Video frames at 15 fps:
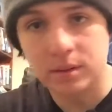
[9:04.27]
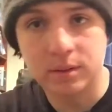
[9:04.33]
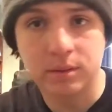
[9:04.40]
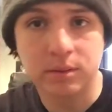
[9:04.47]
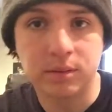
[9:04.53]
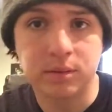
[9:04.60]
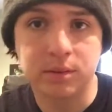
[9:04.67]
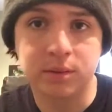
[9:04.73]
I
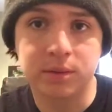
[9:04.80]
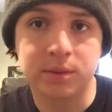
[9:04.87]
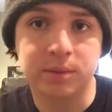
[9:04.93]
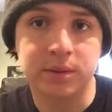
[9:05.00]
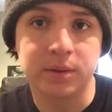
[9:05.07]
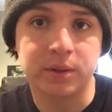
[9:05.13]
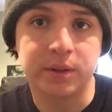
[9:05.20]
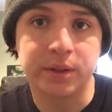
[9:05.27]
don't know what's
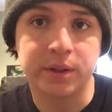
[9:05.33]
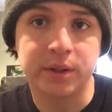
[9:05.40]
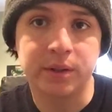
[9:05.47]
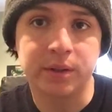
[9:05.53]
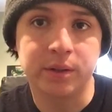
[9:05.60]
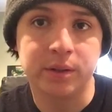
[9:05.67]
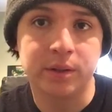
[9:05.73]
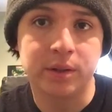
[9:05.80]
been going
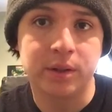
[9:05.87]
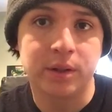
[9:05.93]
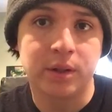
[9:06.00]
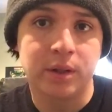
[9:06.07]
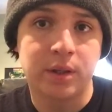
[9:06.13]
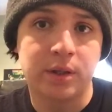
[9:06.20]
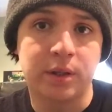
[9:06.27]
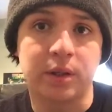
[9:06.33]
on.
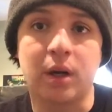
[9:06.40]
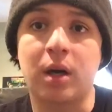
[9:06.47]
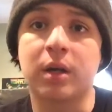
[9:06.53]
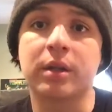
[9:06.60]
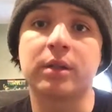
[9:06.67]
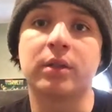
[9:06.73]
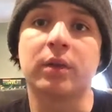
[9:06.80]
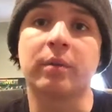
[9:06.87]
The dog
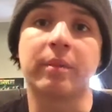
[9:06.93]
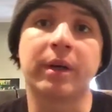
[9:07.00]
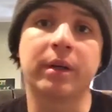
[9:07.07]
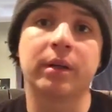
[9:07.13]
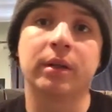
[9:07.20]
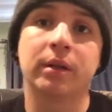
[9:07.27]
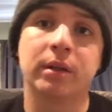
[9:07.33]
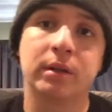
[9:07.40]
is doing
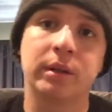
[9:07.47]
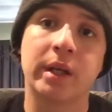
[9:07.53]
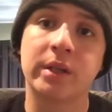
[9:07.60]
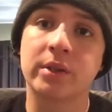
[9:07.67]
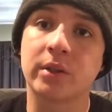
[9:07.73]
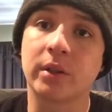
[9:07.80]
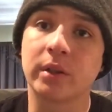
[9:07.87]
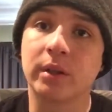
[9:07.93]
better.
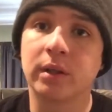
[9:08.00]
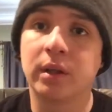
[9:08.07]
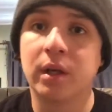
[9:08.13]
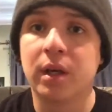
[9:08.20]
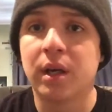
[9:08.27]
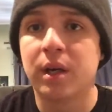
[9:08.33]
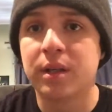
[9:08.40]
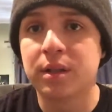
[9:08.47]
That's good.
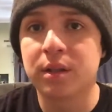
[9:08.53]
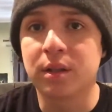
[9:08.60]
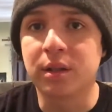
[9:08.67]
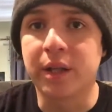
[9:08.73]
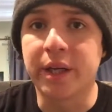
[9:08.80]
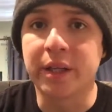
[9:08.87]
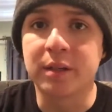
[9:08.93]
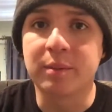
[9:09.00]
His little
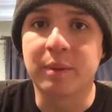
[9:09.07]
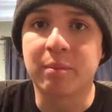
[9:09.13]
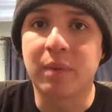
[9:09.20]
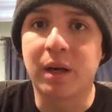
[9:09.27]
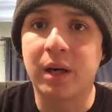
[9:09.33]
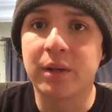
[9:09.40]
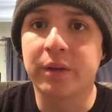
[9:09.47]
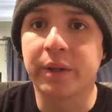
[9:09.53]
leg has been
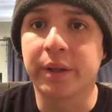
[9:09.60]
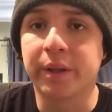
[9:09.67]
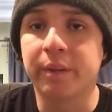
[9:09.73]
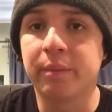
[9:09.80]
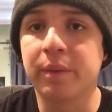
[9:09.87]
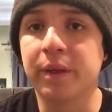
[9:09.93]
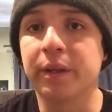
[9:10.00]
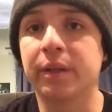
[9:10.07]
bothering
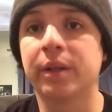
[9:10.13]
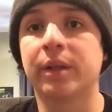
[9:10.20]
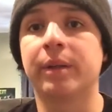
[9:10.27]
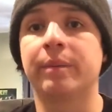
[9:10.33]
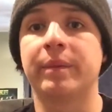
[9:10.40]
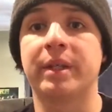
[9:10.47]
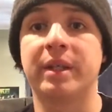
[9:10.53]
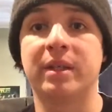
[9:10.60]
him, but
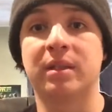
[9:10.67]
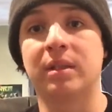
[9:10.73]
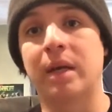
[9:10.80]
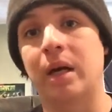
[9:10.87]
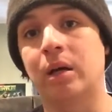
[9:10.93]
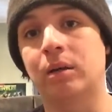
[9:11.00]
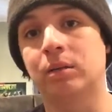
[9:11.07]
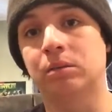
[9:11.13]
he is
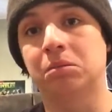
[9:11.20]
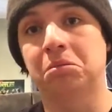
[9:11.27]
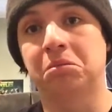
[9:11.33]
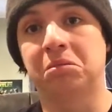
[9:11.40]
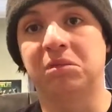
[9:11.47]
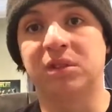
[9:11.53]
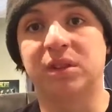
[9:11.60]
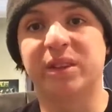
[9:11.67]
now.
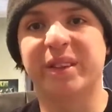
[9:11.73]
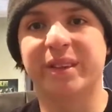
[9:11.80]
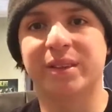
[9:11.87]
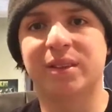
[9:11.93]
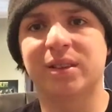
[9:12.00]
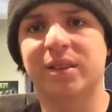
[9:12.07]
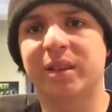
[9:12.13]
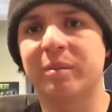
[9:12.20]
It
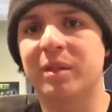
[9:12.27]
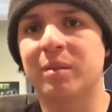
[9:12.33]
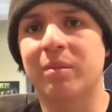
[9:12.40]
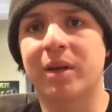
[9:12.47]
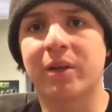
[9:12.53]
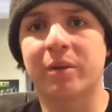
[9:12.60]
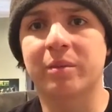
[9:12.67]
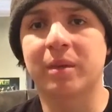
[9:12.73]
just seems to
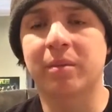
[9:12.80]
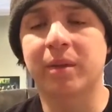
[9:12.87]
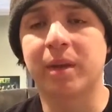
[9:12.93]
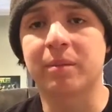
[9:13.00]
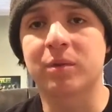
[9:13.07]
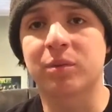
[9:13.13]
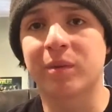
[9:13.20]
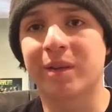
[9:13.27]
bother him
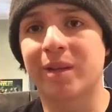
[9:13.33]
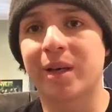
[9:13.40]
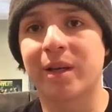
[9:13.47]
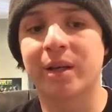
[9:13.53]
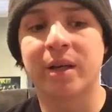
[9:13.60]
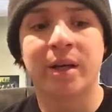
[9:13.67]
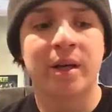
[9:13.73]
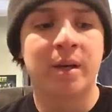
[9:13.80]
sometimes. We
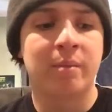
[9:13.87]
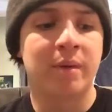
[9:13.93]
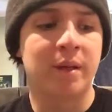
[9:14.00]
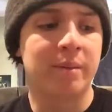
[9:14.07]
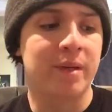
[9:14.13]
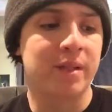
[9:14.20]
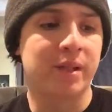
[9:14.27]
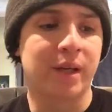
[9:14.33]
thought
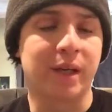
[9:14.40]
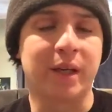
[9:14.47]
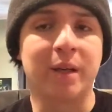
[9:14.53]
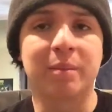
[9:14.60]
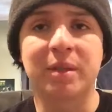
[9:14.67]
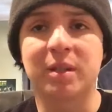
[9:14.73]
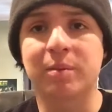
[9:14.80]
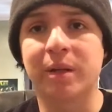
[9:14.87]
maybe he's getting
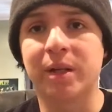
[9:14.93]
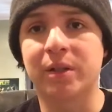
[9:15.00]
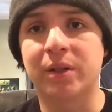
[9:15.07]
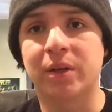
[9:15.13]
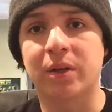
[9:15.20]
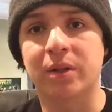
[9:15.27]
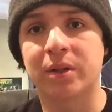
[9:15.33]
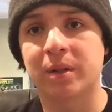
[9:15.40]
hip
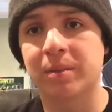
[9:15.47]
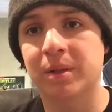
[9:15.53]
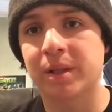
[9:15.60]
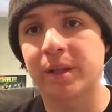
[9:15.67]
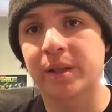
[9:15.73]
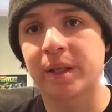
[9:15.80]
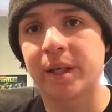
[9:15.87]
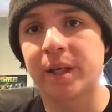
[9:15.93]
dysplasia or something
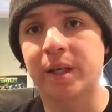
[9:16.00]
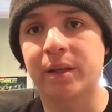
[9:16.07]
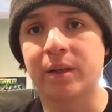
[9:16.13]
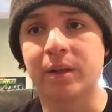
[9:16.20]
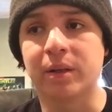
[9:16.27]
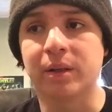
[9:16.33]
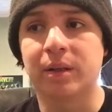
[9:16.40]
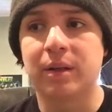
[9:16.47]
like that,
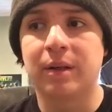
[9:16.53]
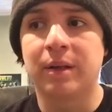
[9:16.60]
or